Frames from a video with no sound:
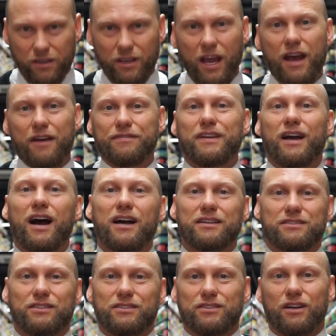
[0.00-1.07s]
you have to
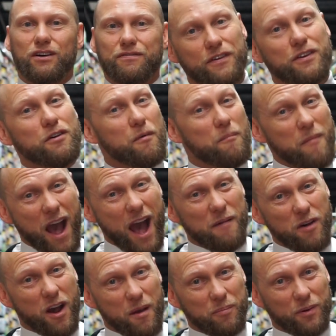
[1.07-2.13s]
ask yourself, are you a
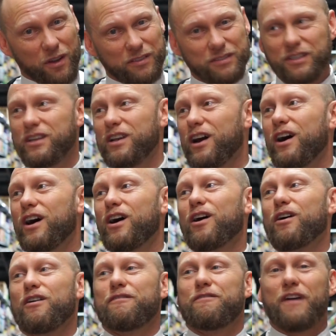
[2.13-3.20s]
Marmite person
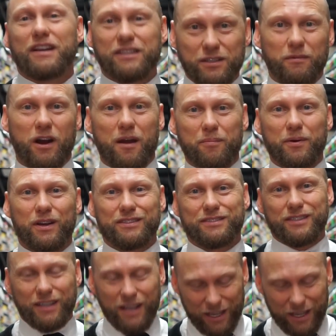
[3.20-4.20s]
or a Vegemite person?